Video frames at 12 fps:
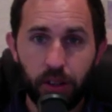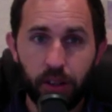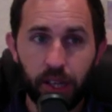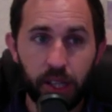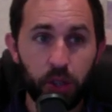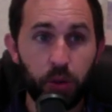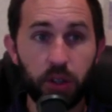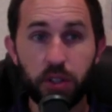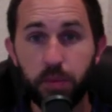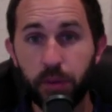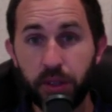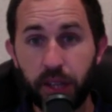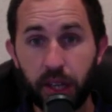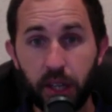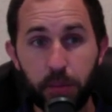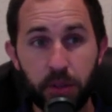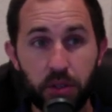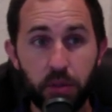and you could split that
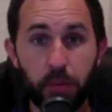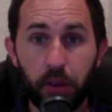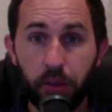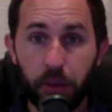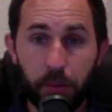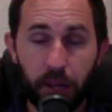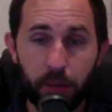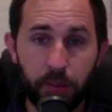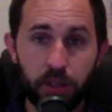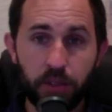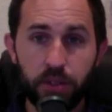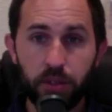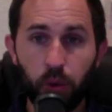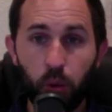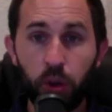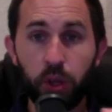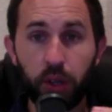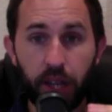up into monthly payments, or
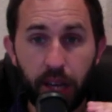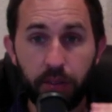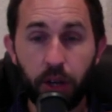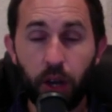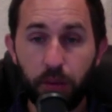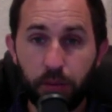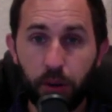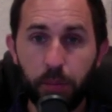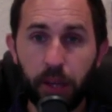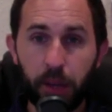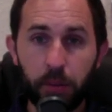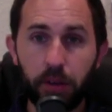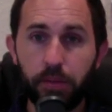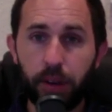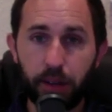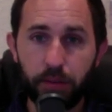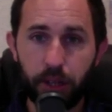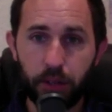you can have an upfront payment of
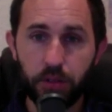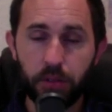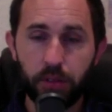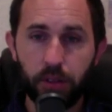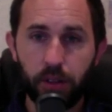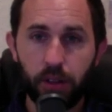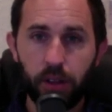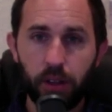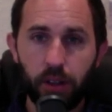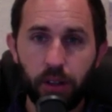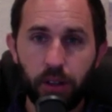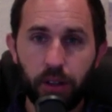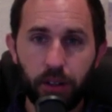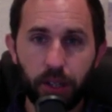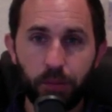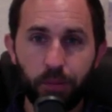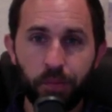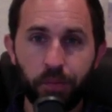$5,000, right?